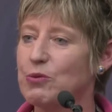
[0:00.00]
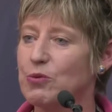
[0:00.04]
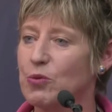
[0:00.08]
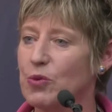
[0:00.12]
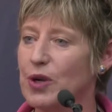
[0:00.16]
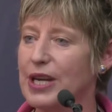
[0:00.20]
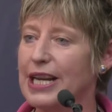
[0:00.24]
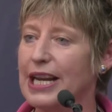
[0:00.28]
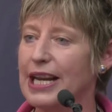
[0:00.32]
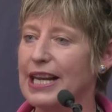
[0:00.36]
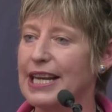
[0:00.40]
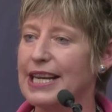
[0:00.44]

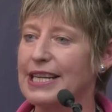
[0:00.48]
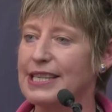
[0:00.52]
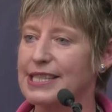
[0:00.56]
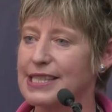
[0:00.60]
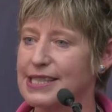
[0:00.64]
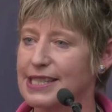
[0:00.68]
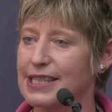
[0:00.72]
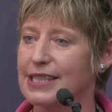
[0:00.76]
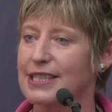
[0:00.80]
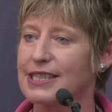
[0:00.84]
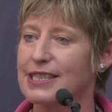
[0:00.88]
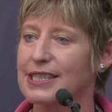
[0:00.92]
really
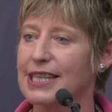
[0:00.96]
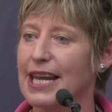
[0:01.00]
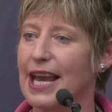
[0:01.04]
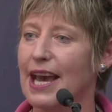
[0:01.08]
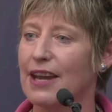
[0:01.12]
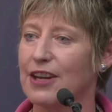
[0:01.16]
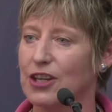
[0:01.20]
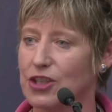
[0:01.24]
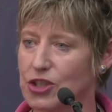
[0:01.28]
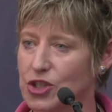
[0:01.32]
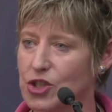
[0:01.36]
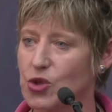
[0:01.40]
sit
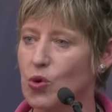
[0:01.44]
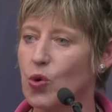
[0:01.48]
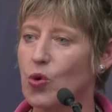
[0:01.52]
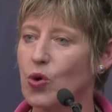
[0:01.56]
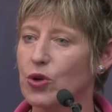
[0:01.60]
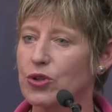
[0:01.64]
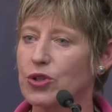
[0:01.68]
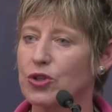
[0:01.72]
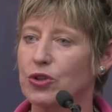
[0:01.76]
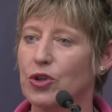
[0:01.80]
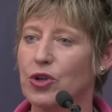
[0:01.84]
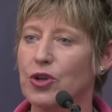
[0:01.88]
down and
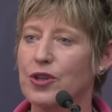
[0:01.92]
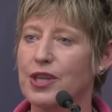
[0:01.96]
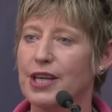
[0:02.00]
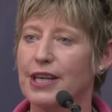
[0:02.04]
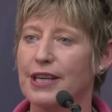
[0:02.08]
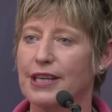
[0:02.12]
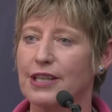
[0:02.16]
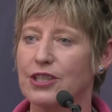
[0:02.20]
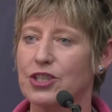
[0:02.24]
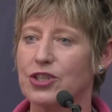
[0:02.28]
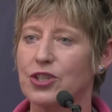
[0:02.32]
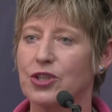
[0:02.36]
talk through
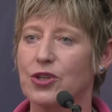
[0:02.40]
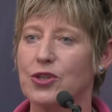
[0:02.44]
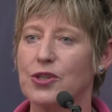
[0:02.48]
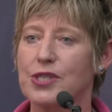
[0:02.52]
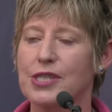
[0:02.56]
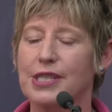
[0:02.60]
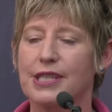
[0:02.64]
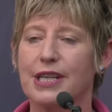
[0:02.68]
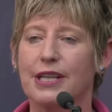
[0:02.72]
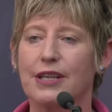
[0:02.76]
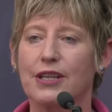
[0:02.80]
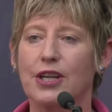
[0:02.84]
the
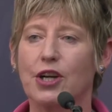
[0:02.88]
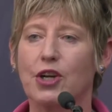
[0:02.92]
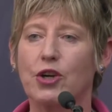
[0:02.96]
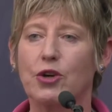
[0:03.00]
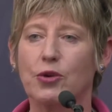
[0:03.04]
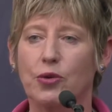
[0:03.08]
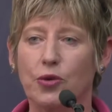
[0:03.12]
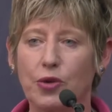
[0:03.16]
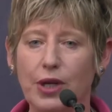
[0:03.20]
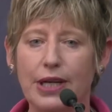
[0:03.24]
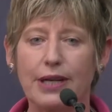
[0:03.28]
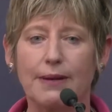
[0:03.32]
issues in an
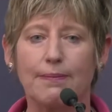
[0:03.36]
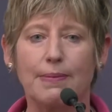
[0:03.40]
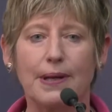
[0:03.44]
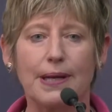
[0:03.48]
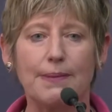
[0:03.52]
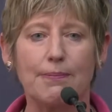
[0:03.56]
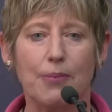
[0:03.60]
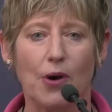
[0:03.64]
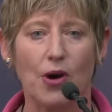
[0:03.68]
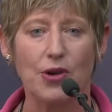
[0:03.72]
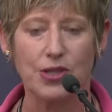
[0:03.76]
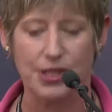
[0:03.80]
incredibly
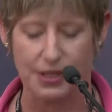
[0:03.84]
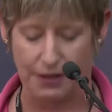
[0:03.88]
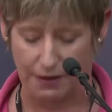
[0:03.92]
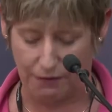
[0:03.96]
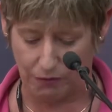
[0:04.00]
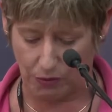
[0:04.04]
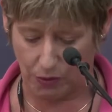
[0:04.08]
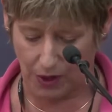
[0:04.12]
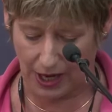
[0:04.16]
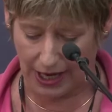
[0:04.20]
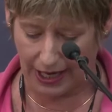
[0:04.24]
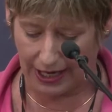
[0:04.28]

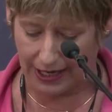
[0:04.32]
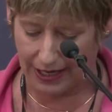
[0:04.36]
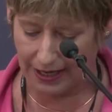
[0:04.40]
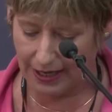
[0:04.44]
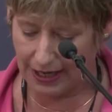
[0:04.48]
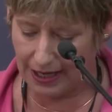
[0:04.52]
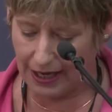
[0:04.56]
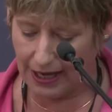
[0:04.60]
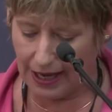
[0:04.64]
positive way.